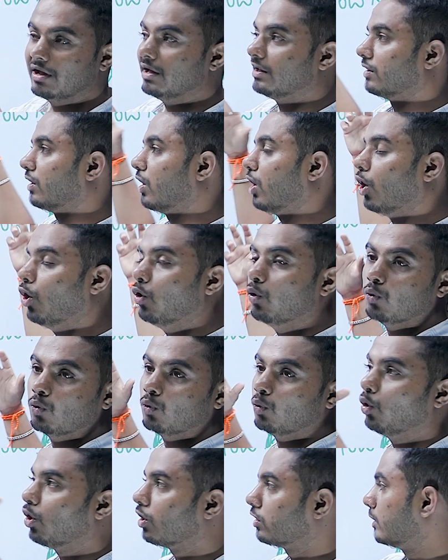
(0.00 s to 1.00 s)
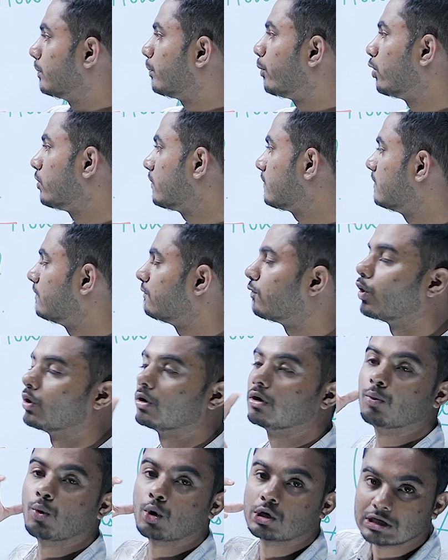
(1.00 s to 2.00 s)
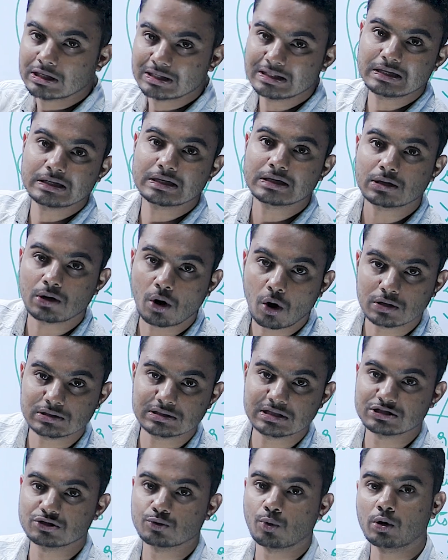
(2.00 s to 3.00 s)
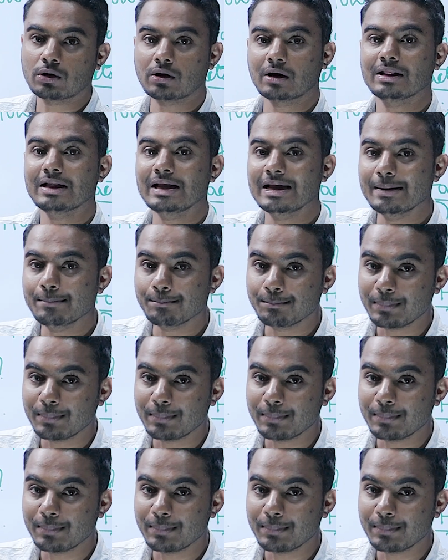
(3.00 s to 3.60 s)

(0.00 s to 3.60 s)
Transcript: where, how, who are the parties involved, what are the causes, what are the